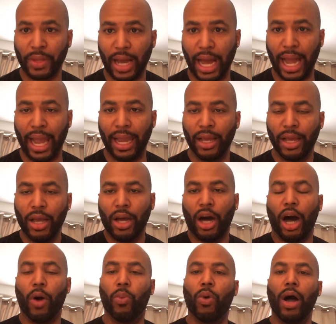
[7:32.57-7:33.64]
All right,
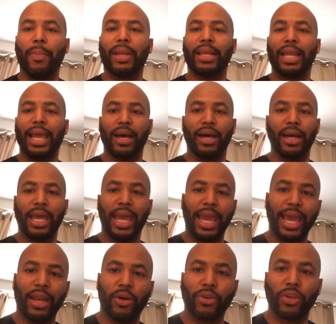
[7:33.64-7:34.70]
a woman laying her
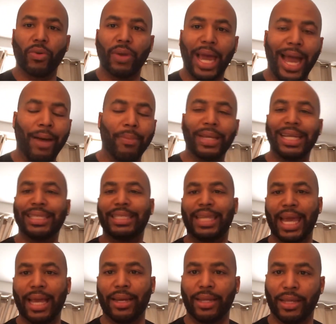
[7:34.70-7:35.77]
head on your lap is
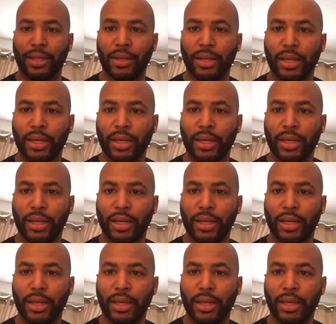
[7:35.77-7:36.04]
deadly.